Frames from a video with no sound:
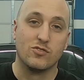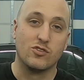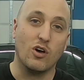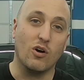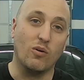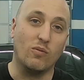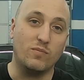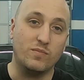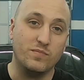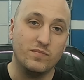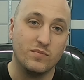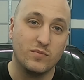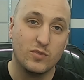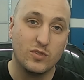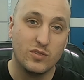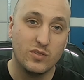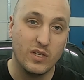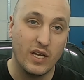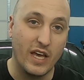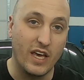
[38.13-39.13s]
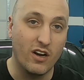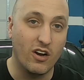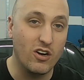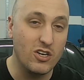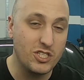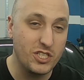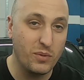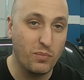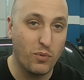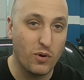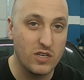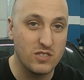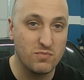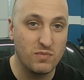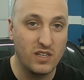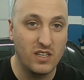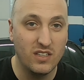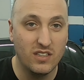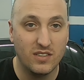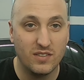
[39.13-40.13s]
So in our G
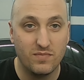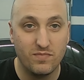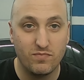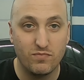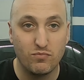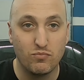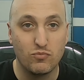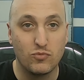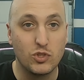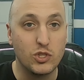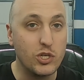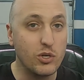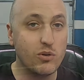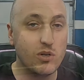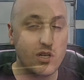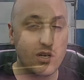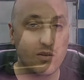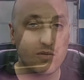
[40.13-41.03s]
Prisma, two of